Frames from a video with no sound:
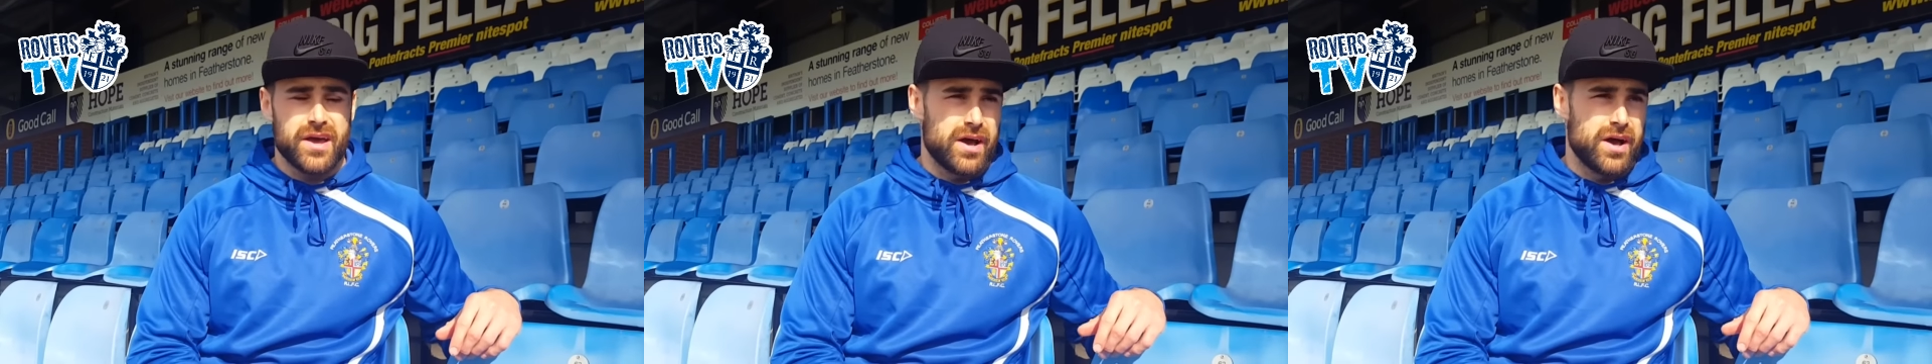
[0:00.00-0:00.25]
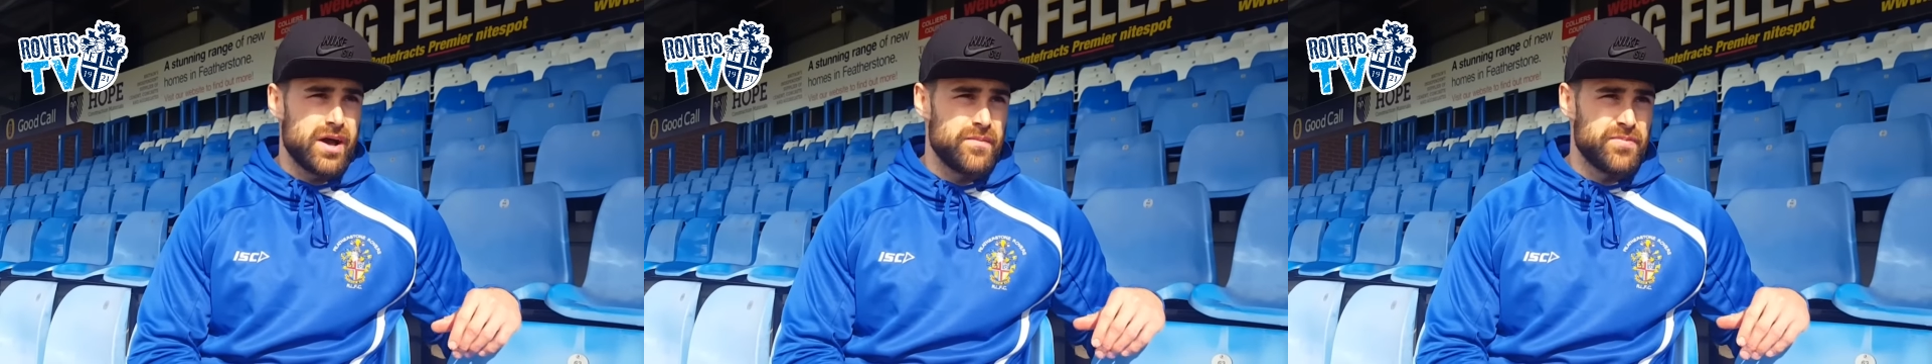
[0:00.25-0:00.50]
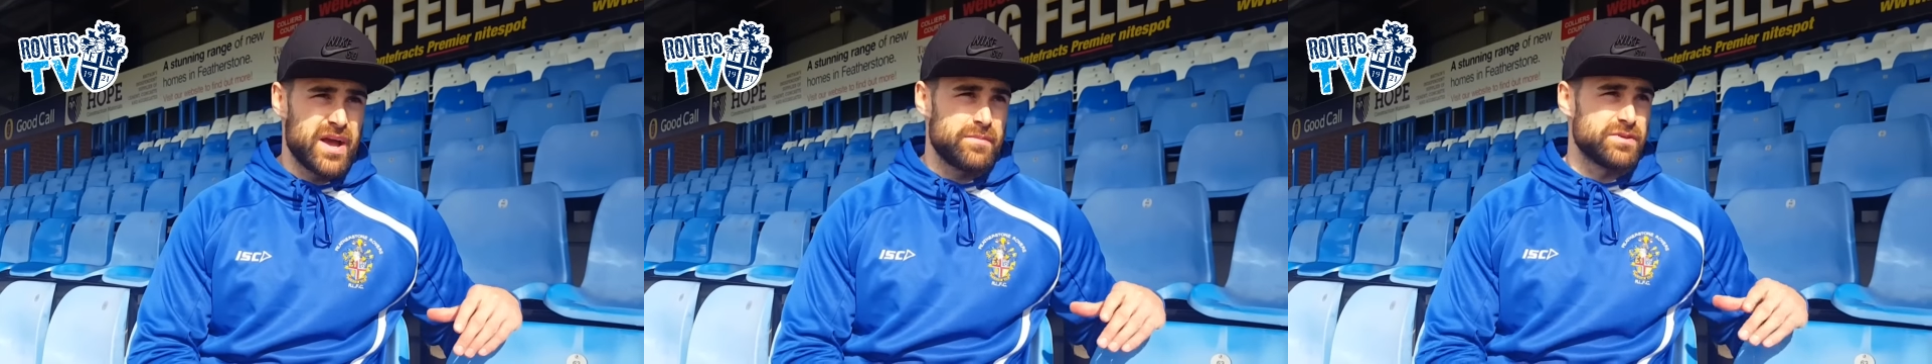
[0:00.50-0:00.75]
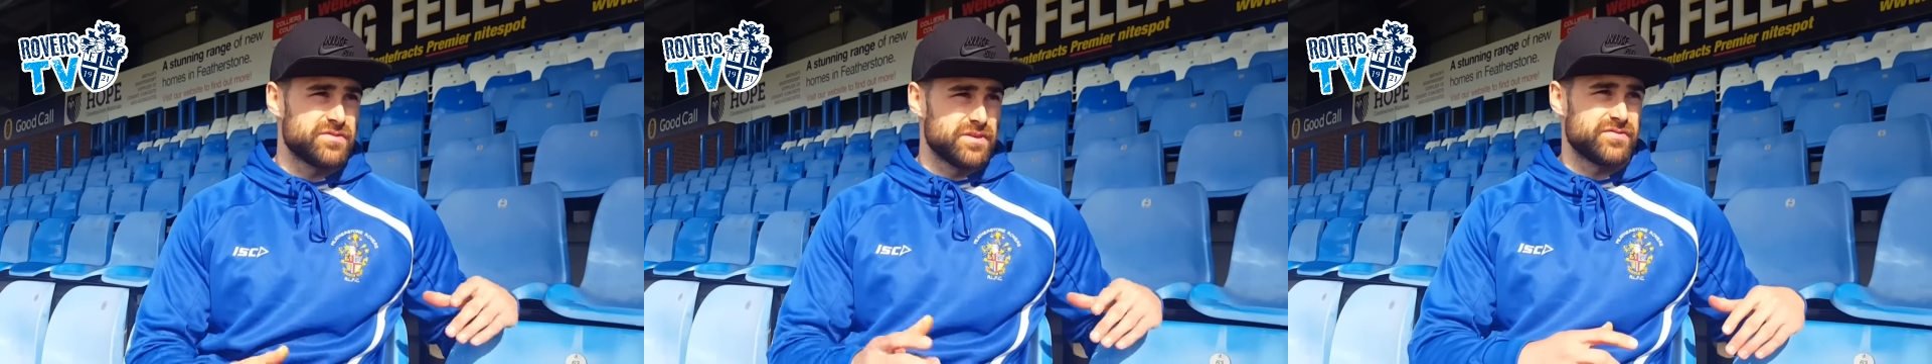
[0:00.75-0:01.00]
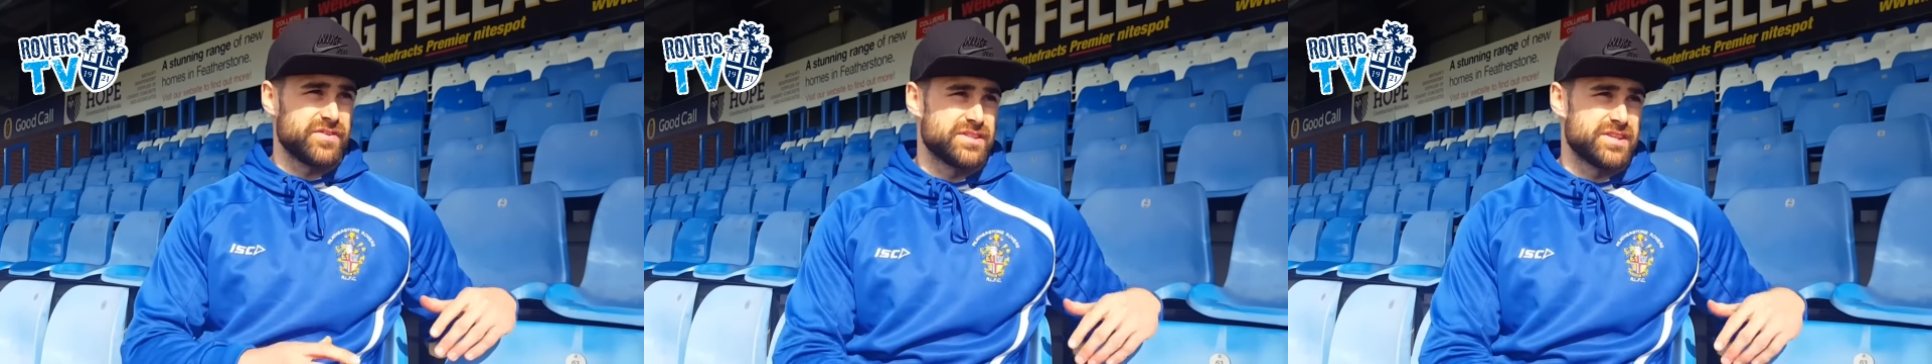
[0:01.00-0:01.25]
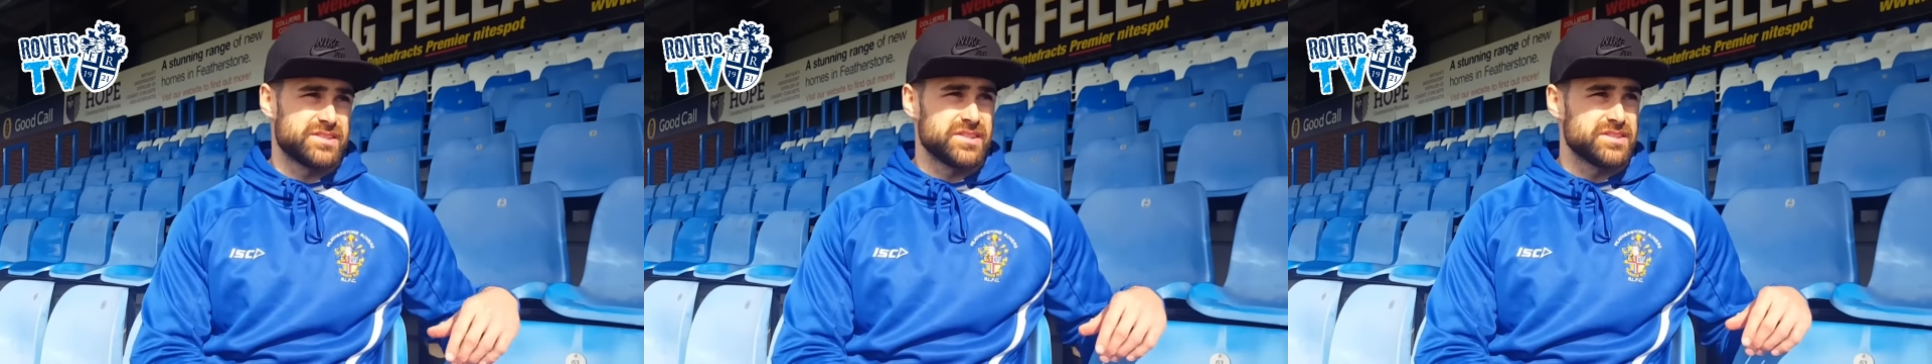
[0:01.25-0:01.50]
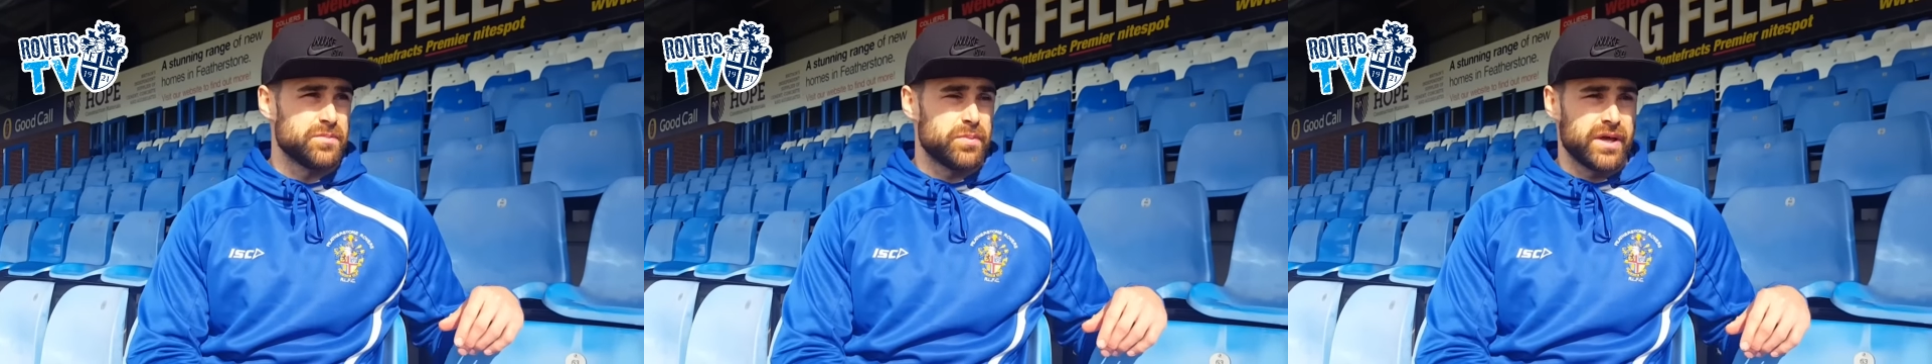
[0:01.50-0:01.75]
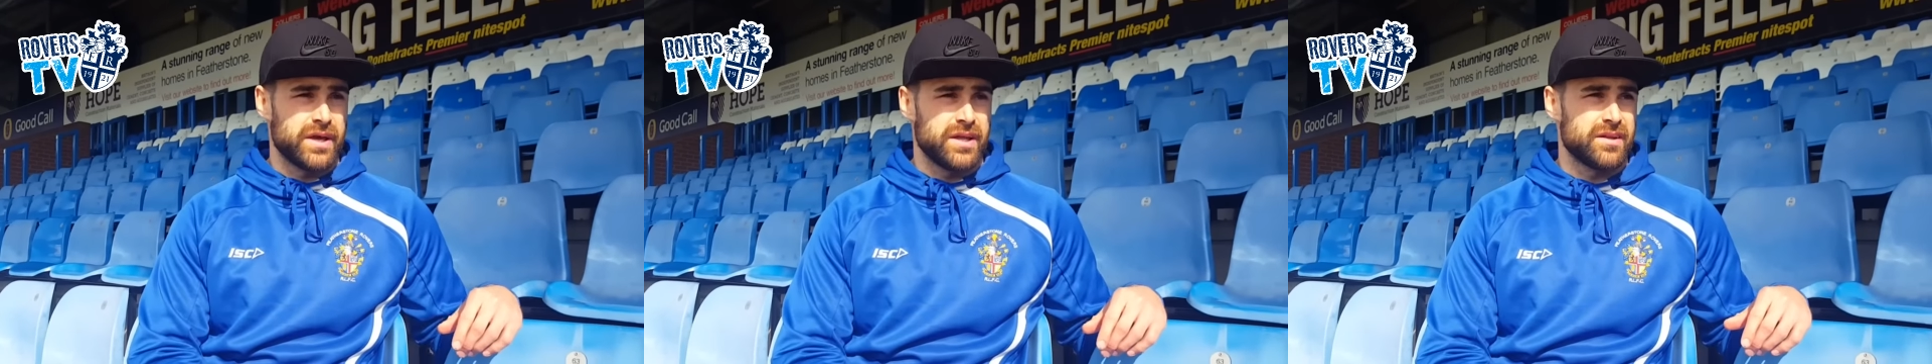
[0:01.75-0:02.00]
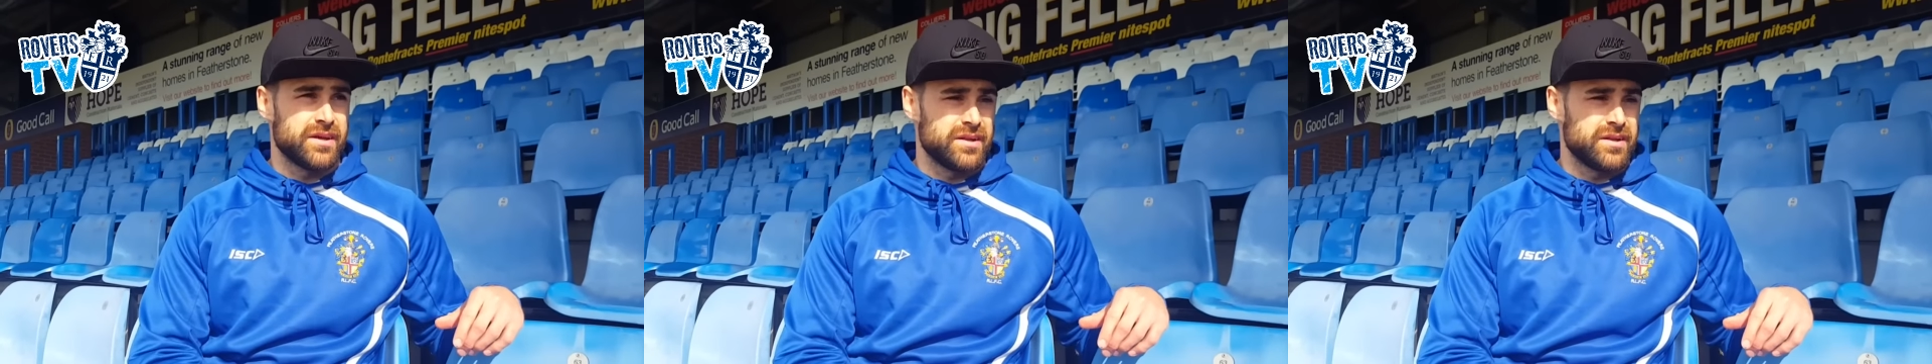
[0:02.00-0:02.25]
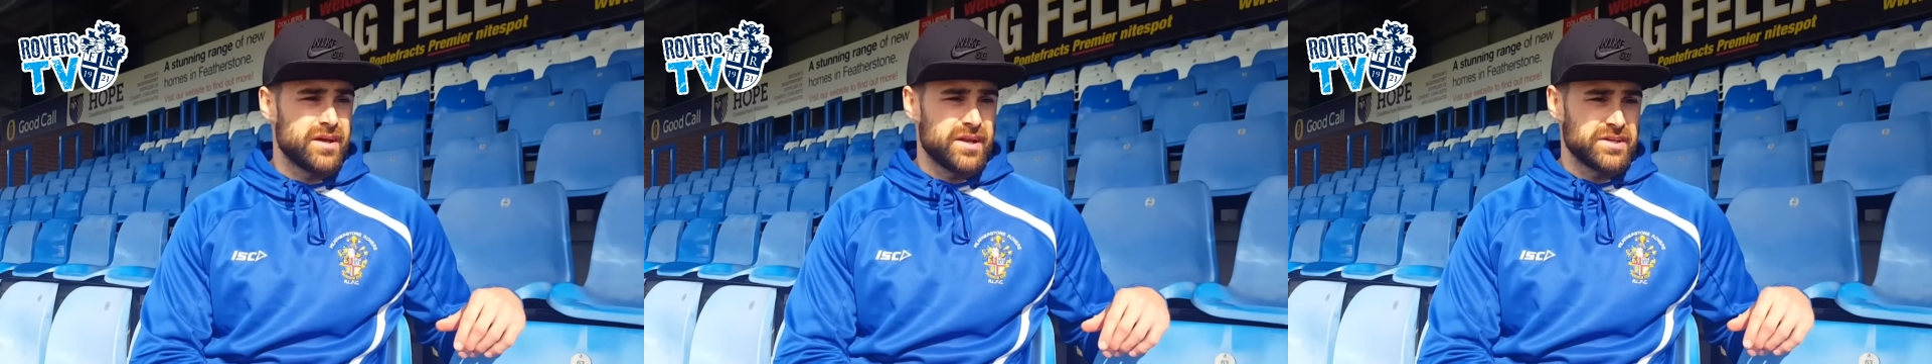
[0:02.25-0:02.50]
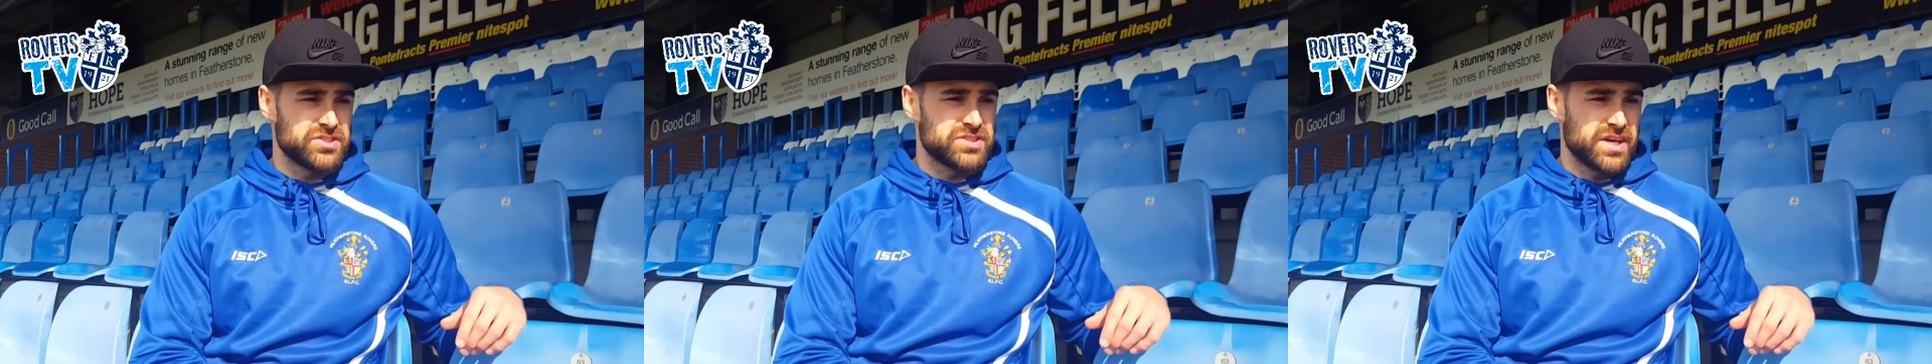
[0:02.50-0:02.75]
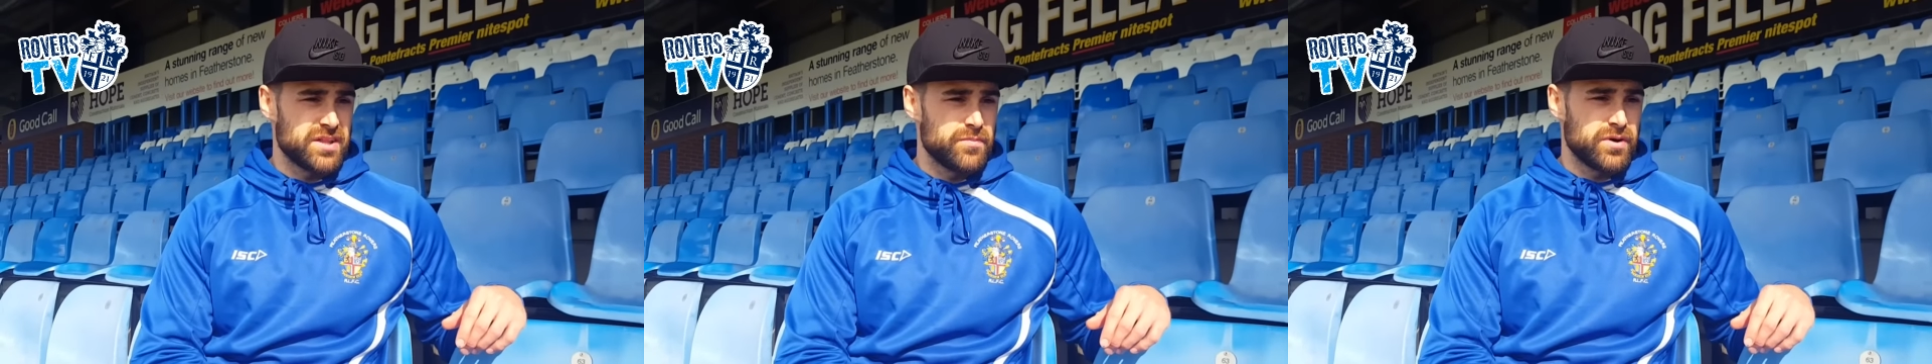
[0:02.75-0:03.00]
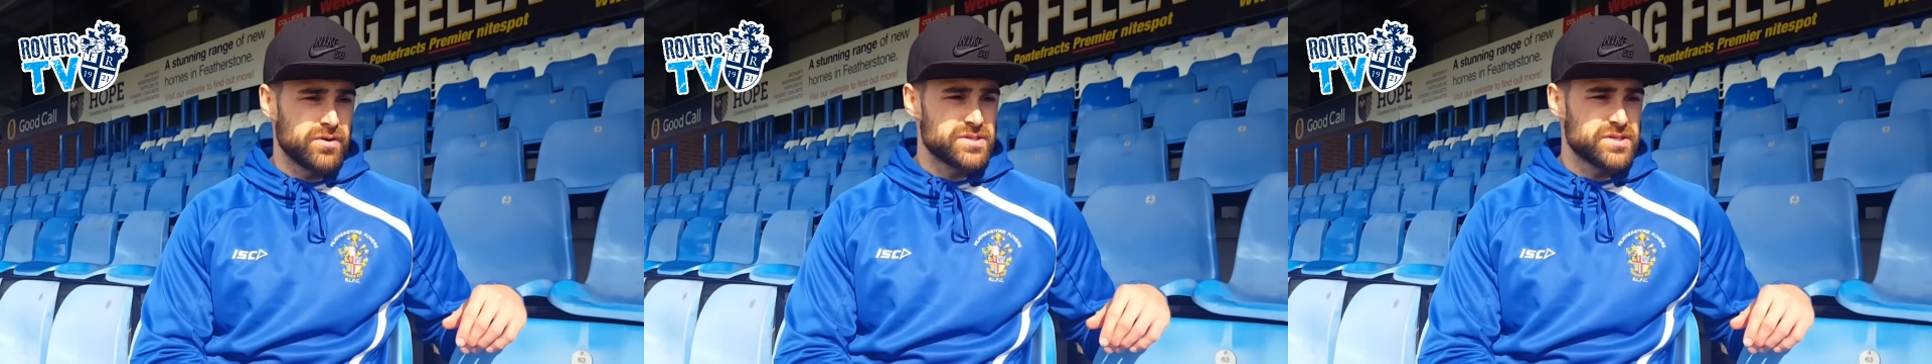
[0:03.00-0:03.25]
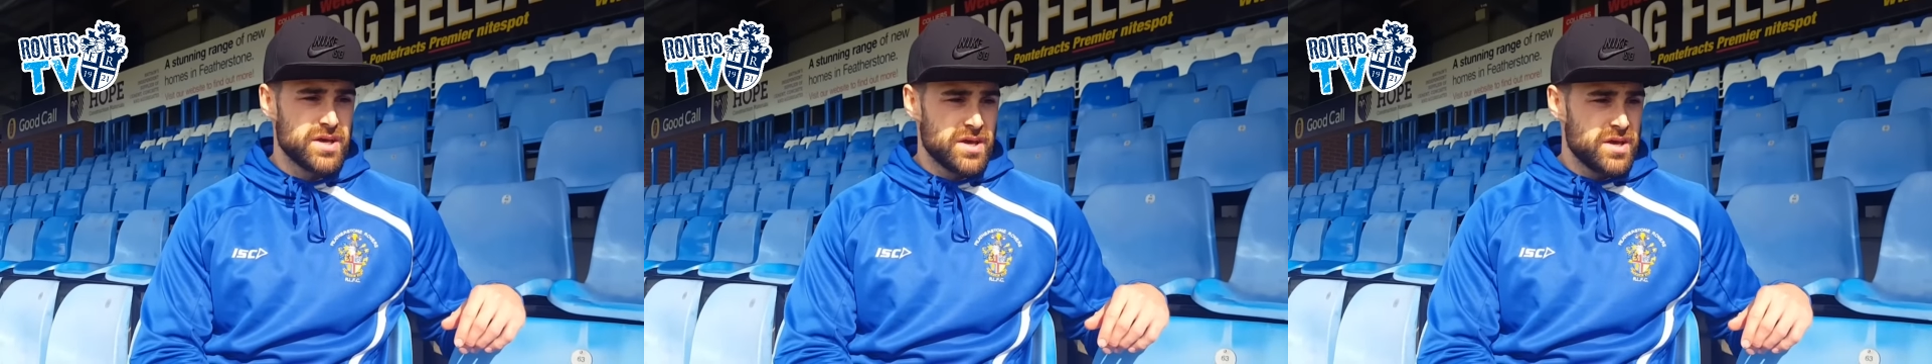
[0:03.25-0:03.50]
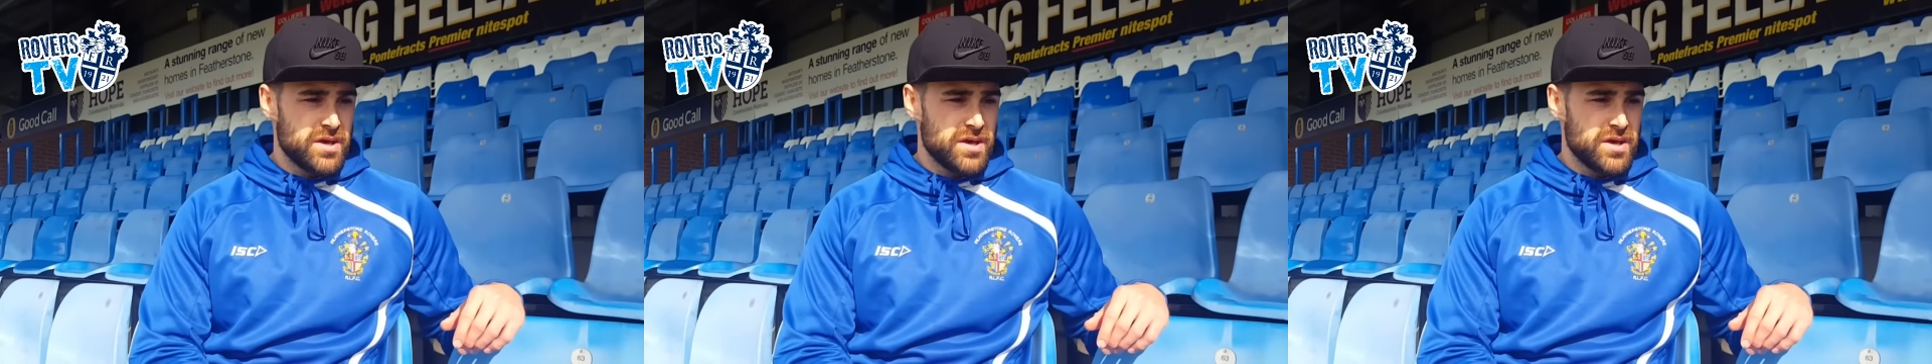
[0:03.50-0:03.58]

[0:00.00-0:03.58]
The atmosphere was fantastic to play in, and as you say, the boys